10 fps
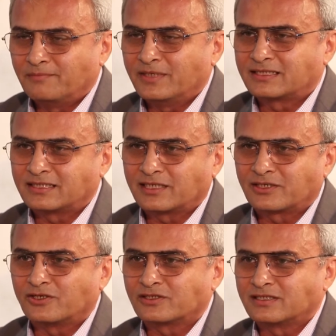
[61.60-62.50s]
the message
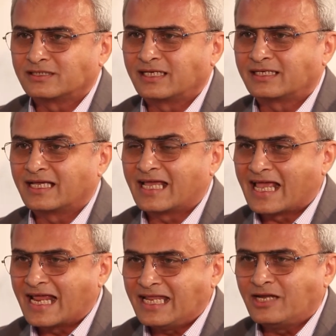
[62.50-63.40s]
across is that
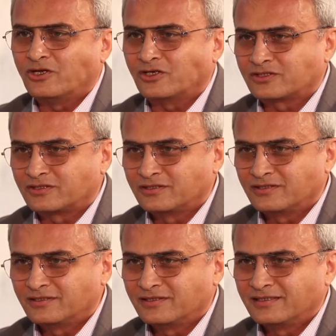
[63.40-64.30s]
any
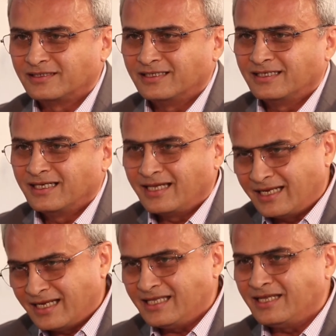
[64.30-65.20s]
loss
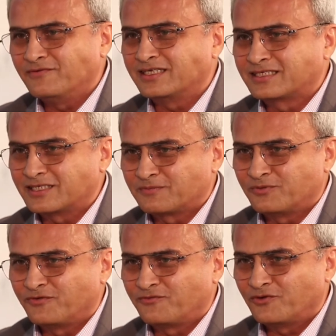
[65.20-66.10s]
in any investor's
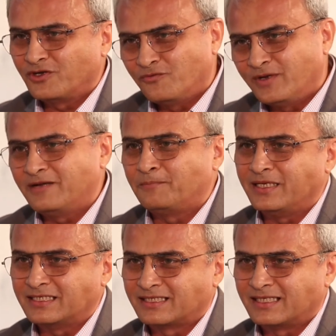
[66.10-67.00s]
portfolio will
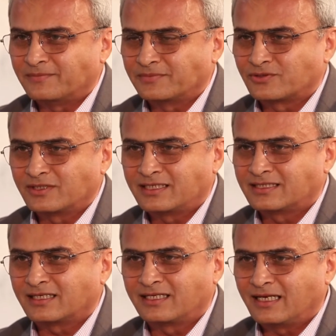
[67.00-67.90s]
pinch them. So there
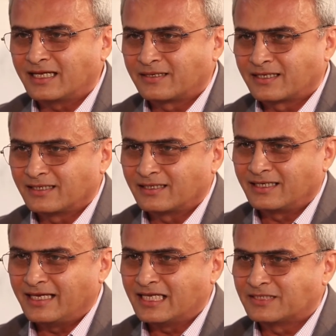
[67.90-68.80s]
is nothing like
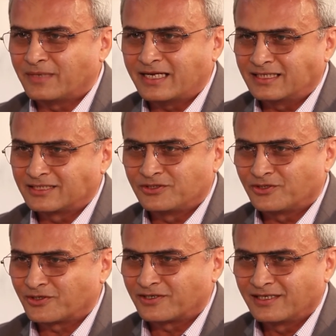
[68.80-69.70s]
age minus
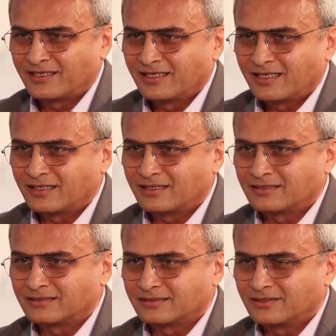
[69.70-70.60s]
your,
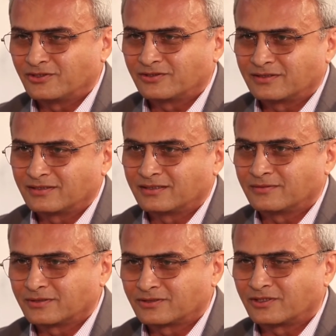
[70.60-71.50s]

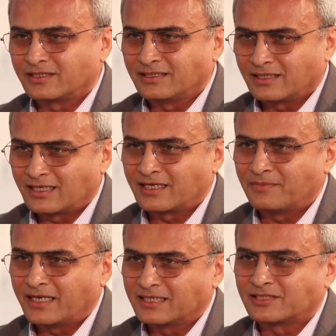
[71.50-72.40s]

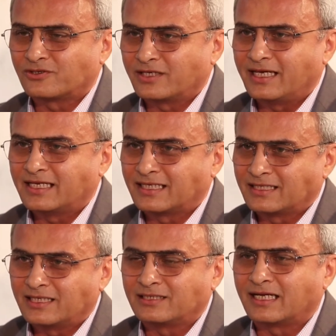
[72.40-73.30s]
100 minus your age,
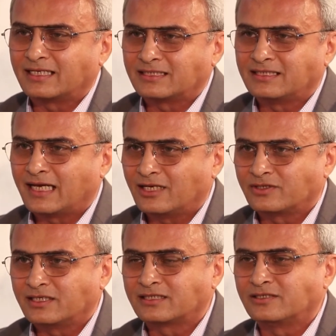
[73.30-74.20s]
and then that is the
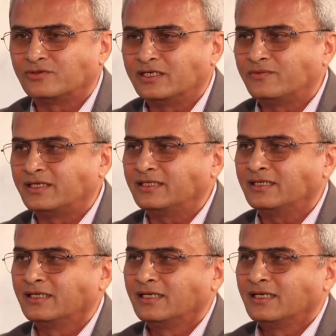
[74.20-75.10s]
allocation to equity.